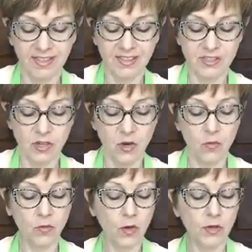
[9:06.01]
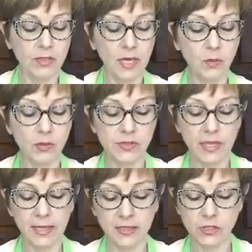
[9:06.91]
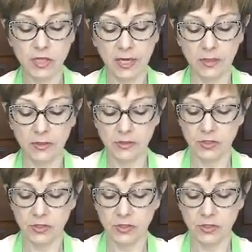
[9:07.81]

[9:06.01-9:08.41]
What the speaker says: So for our table setting challenge,